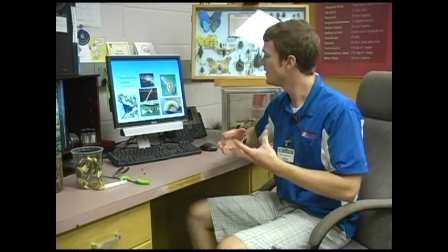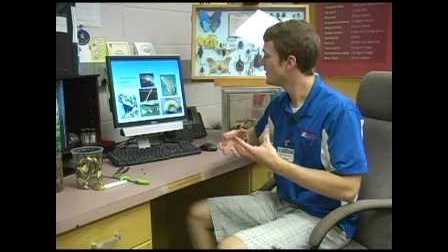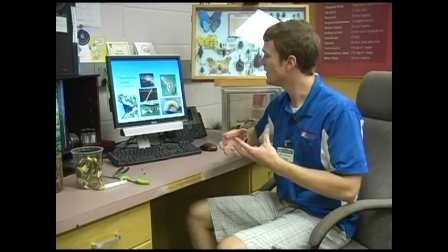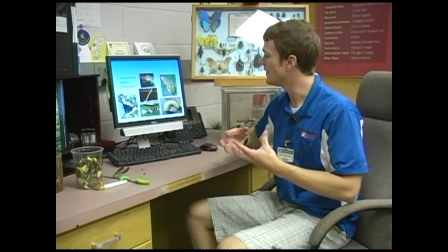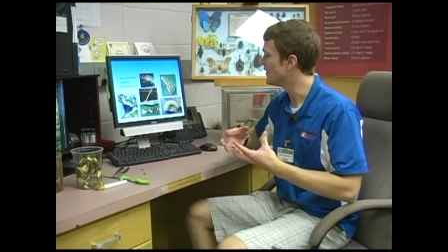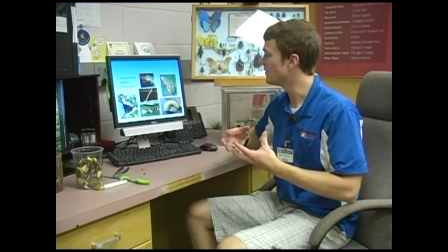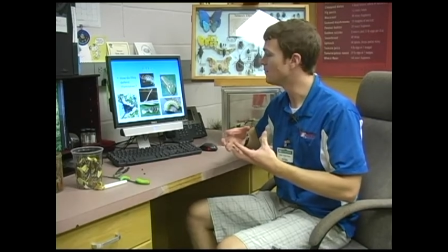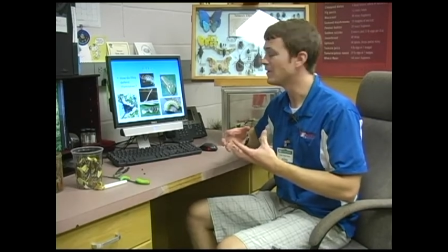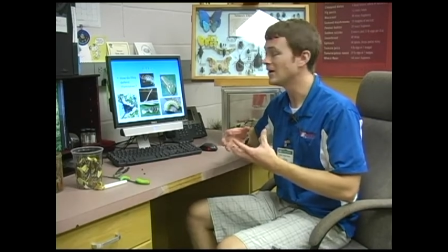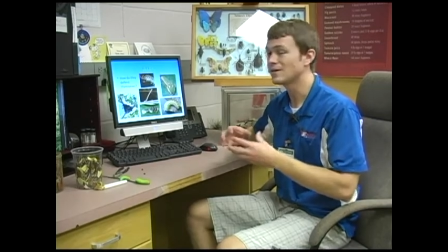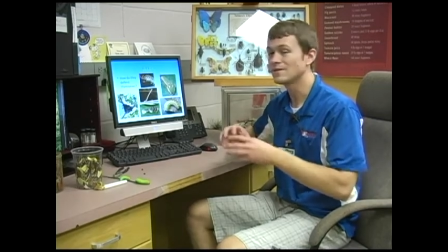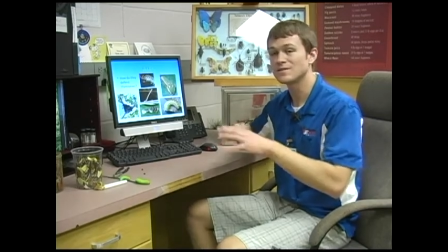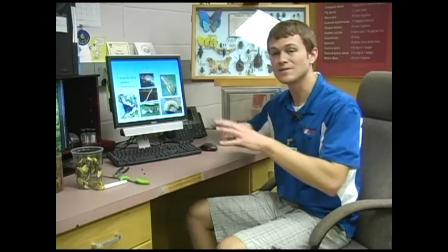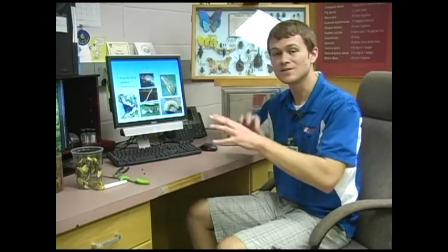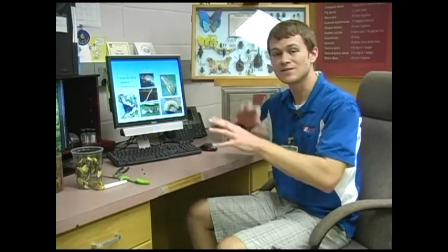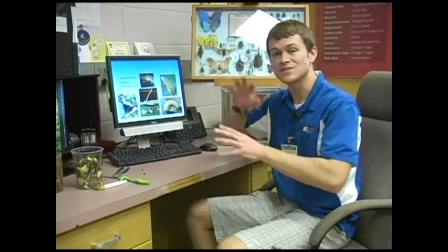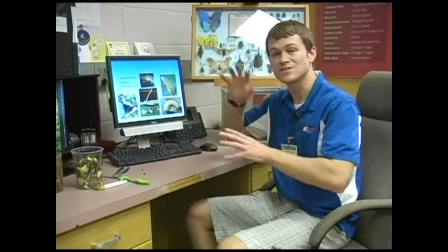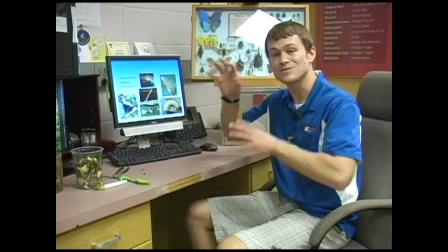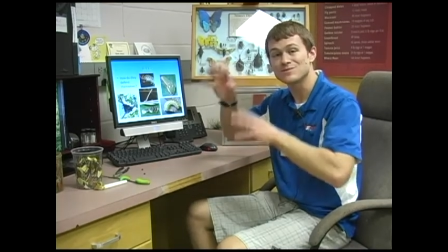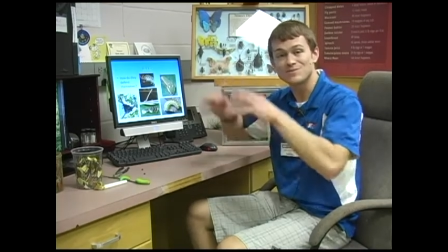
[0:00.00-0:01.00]
and they make
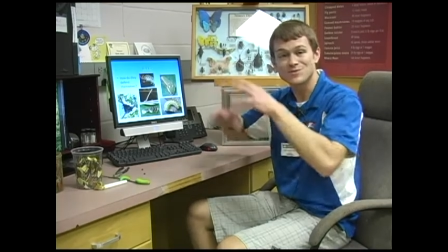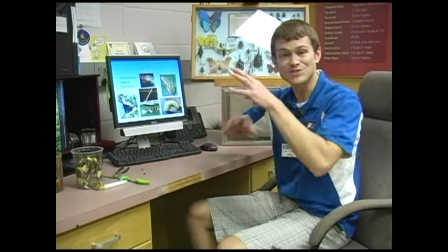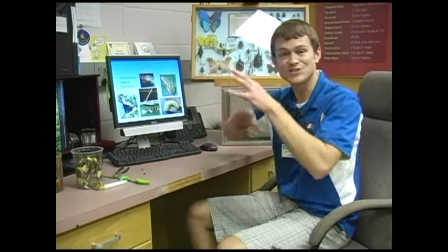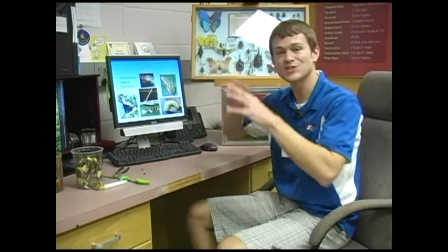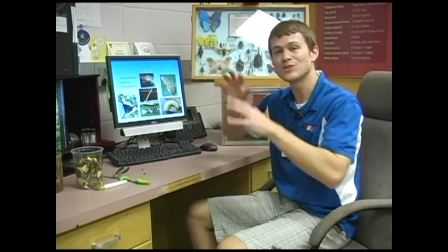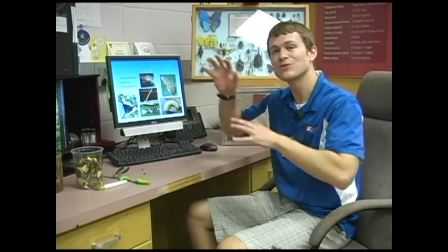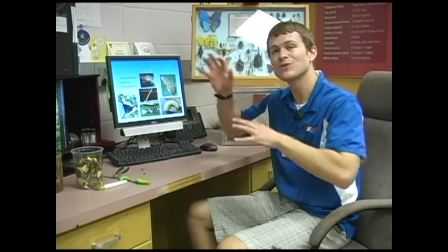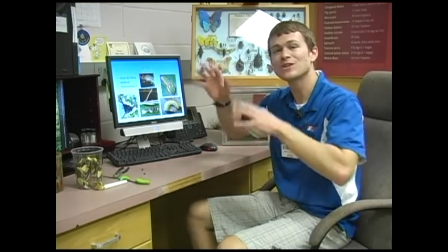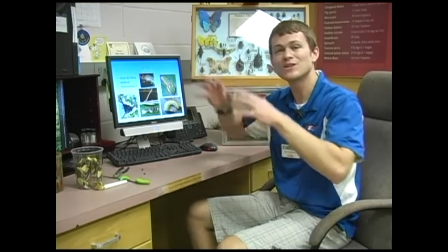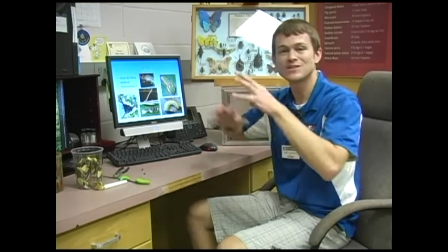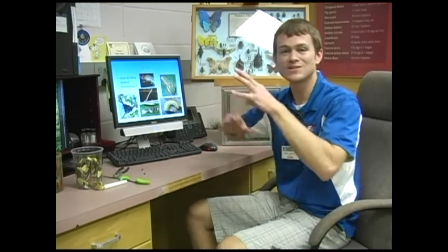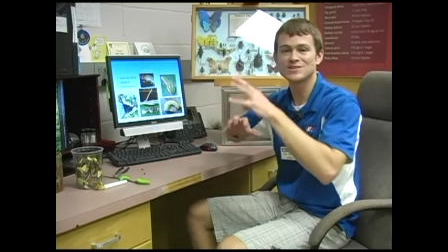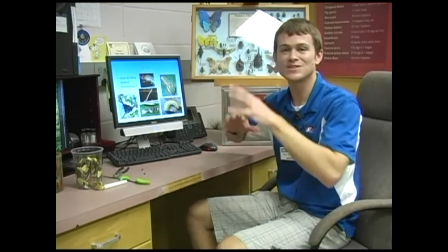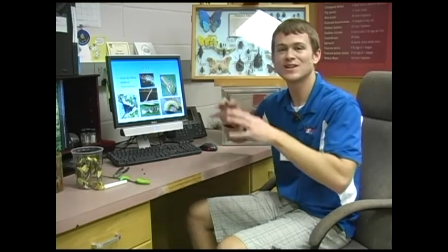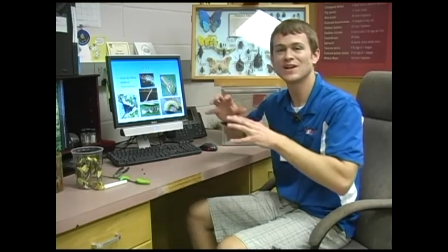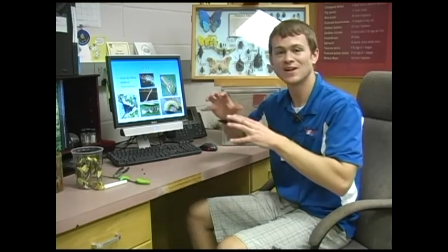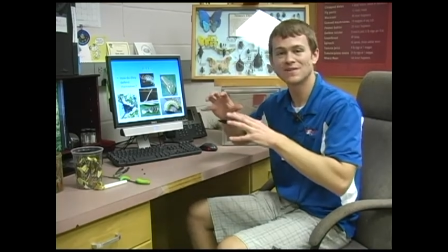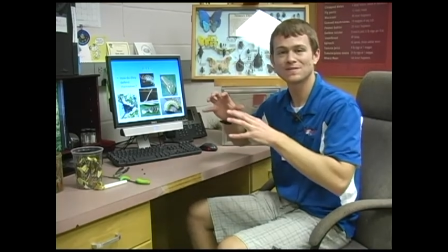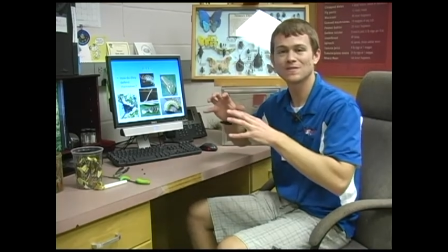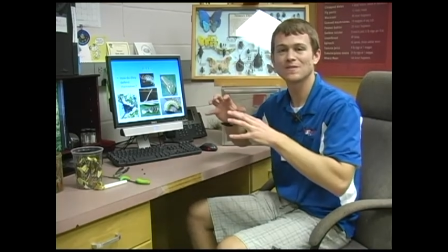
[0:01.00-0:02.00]
this silken
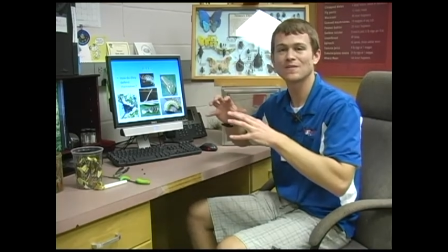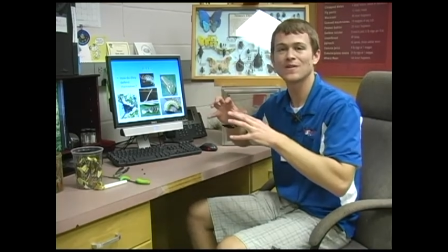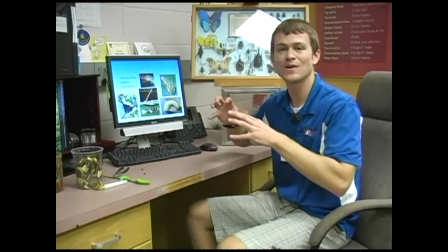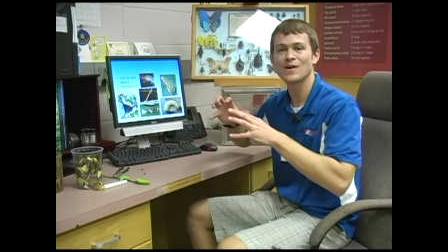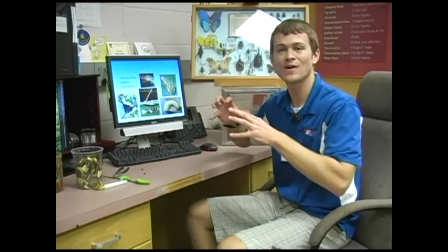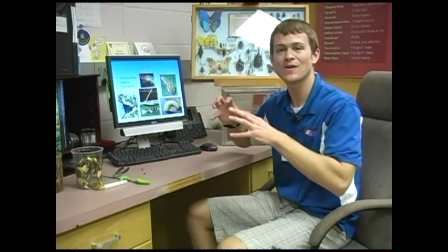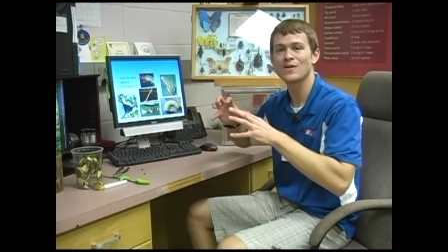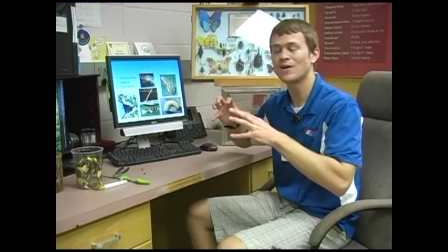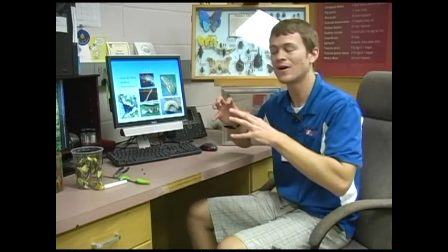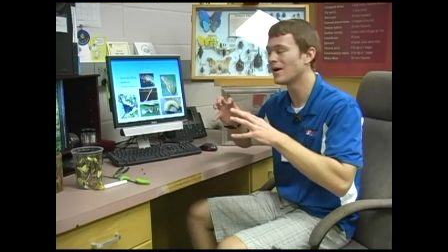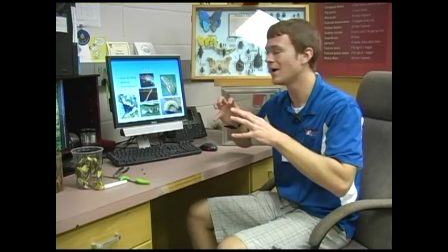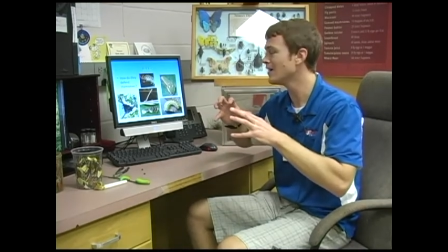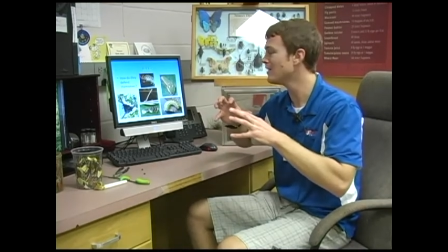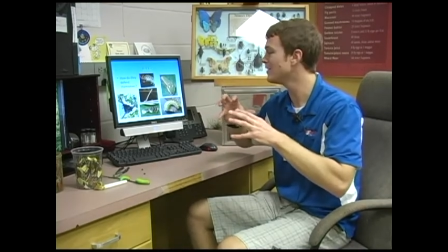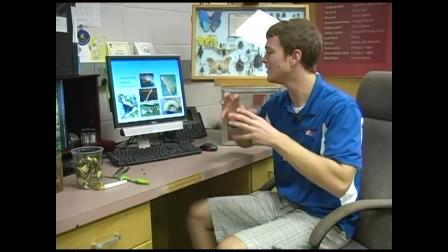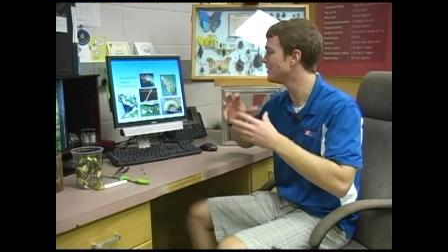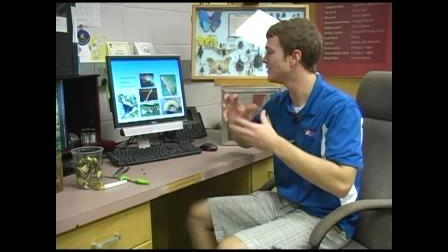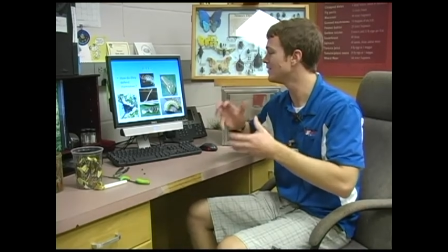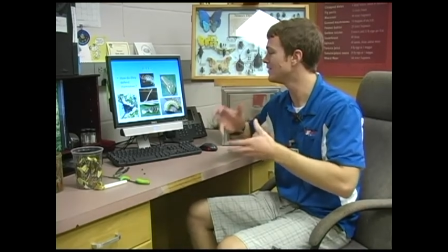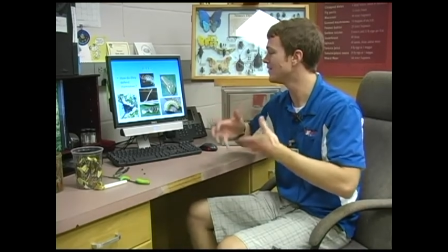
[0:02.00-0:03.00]
tent that they all hide
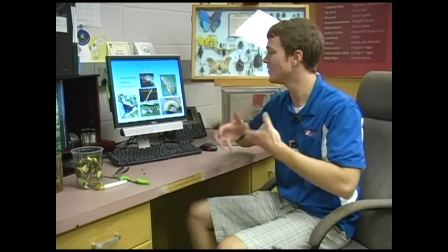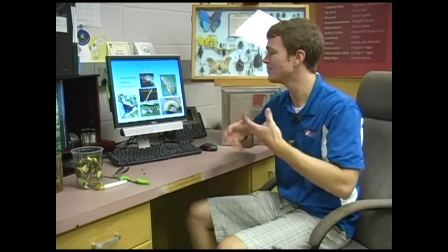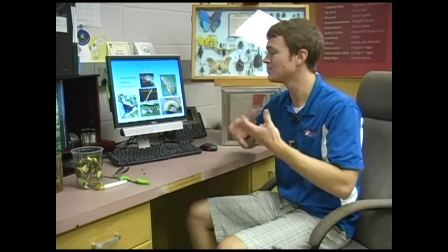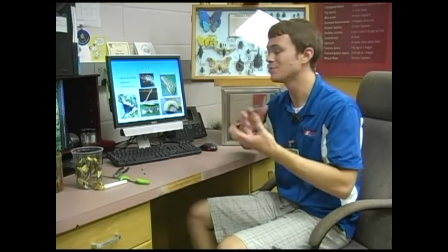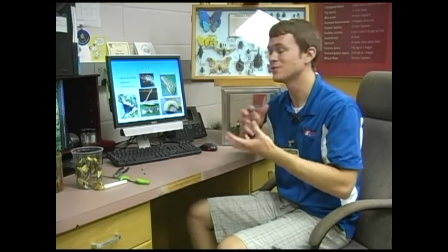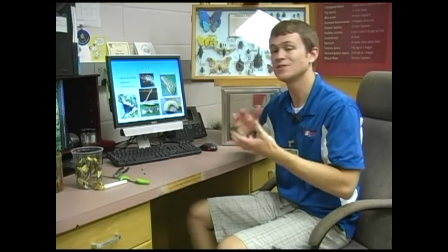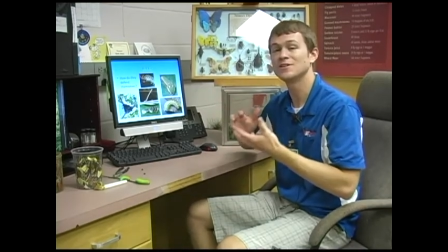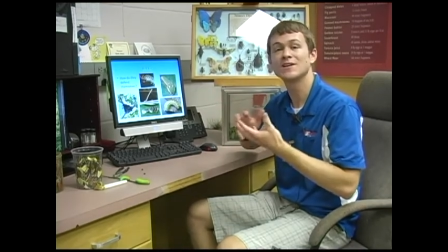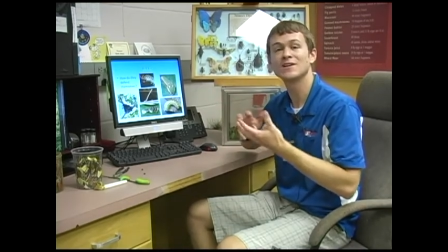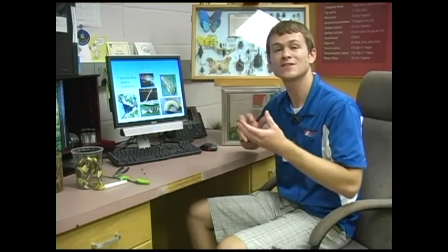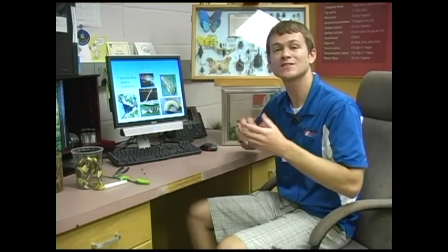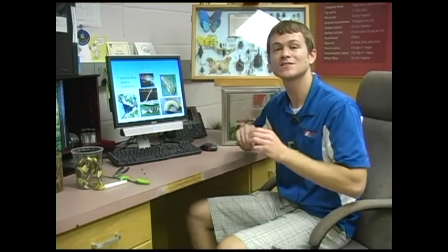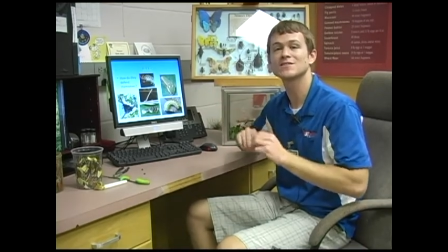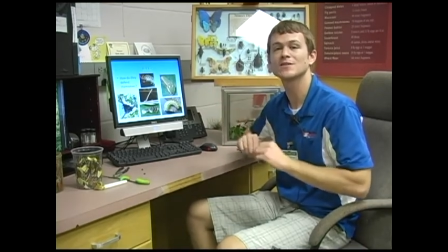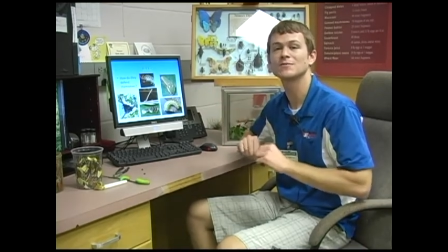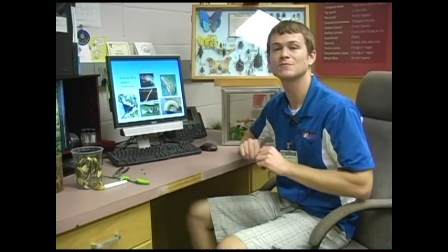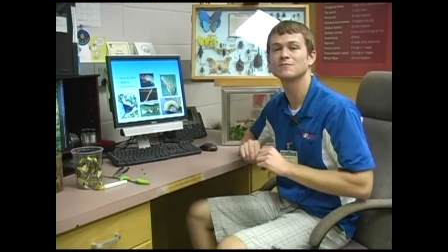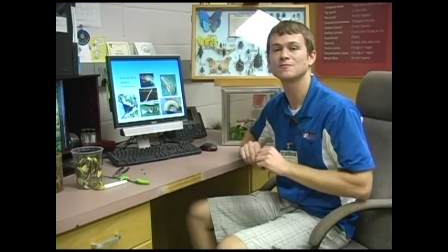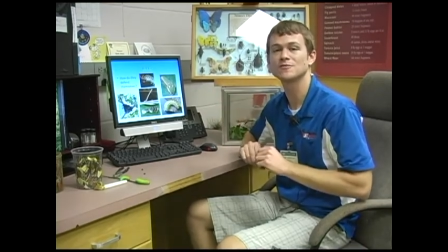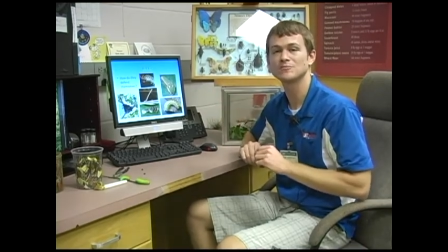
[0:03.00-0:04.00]
in, and that protects
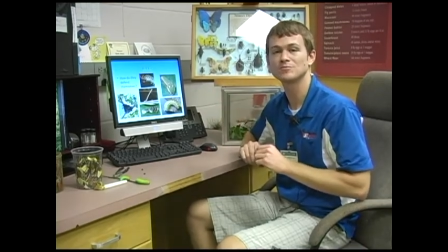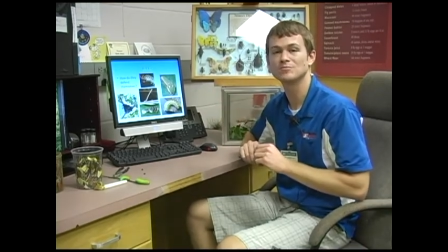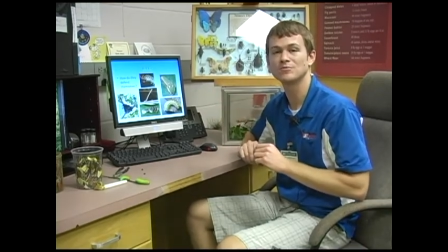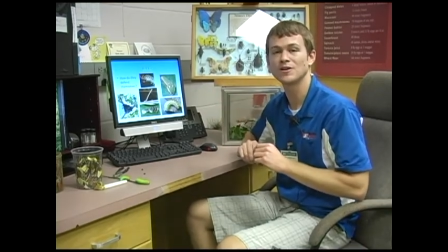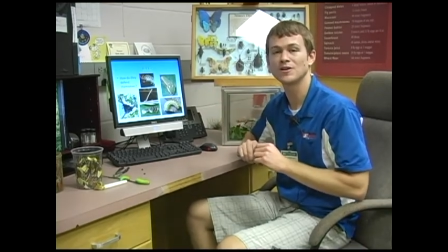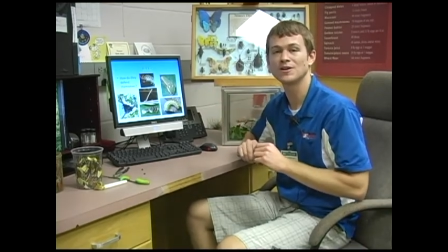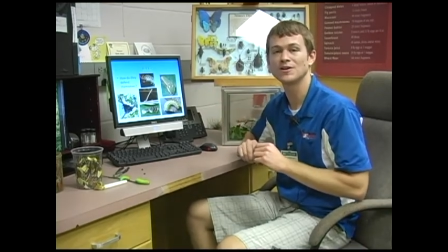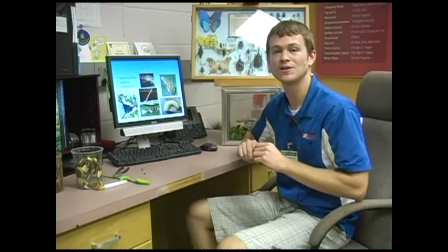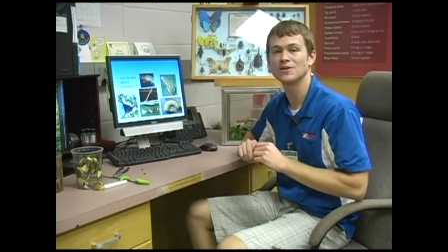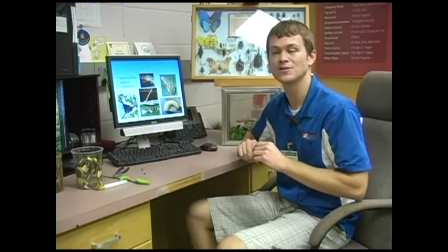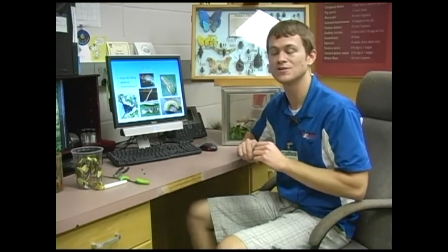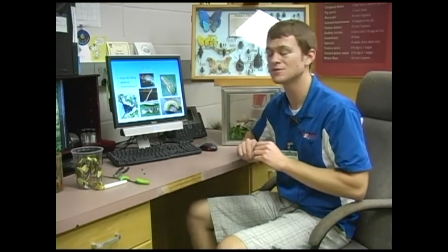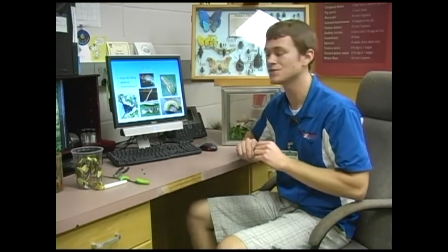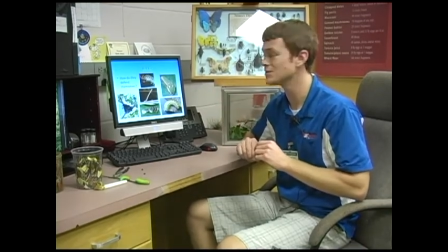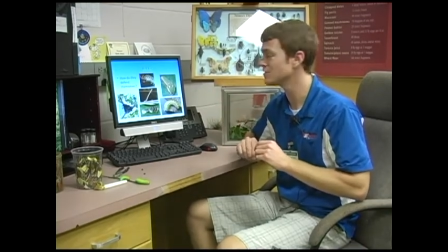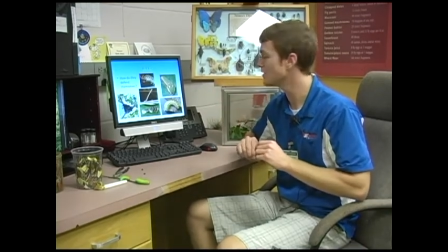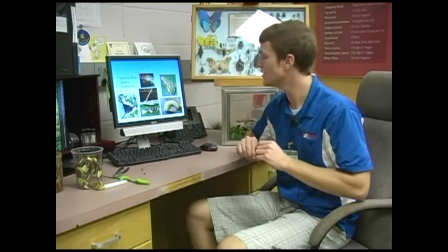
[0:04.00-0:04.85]
them from predators